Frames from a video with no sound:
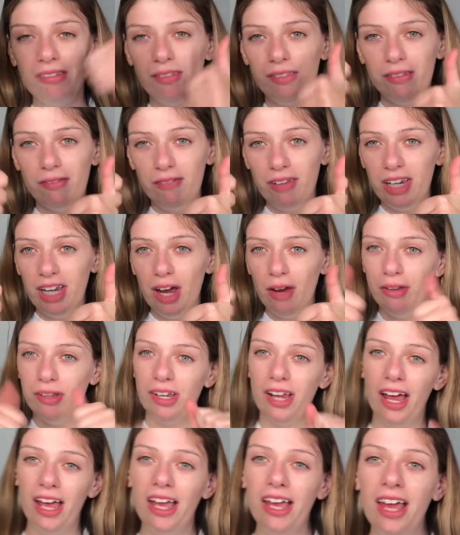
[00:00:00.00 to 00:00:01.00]
video
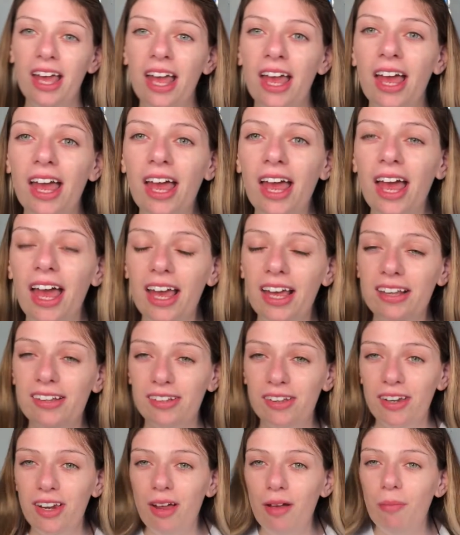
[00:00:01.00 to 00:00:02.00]
today is
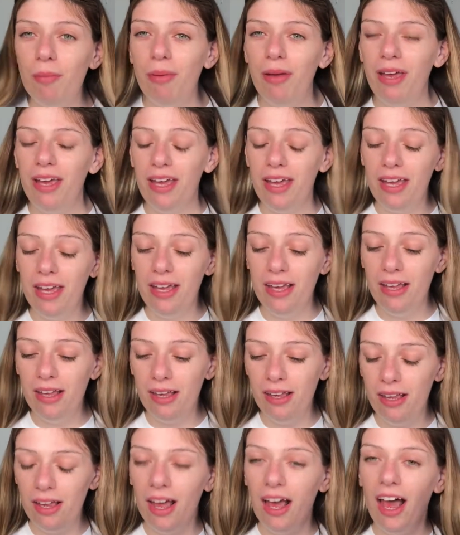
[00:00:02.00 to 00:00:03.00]
going to be
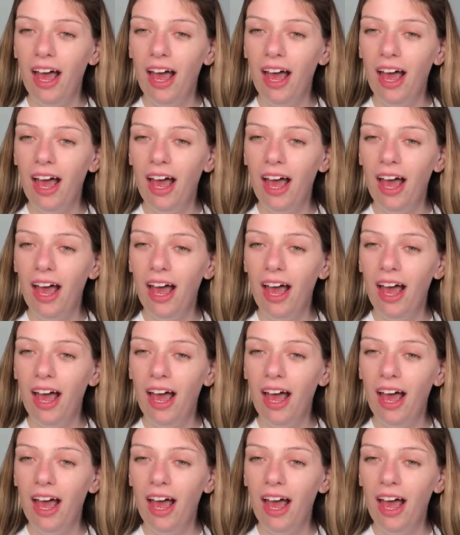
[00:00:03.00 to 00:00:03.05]
a